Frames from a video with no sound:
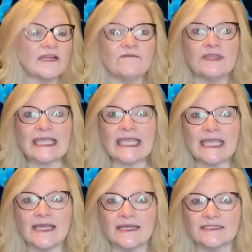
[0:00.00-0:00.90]
of the
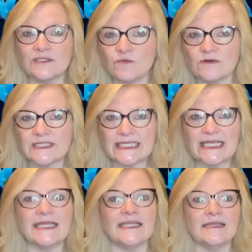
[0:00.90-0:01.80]
kids. We'll
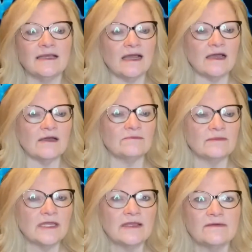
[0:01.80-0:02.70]
see.
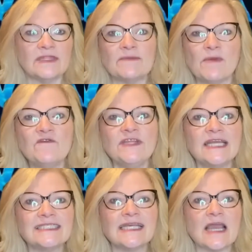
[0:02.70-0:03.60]
Um, the movie
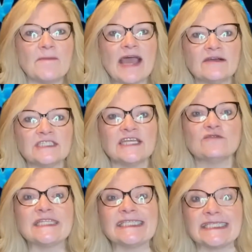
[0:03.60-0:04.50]
doesn't come out
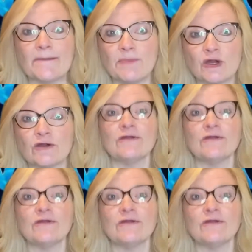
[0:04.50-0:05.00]
until December.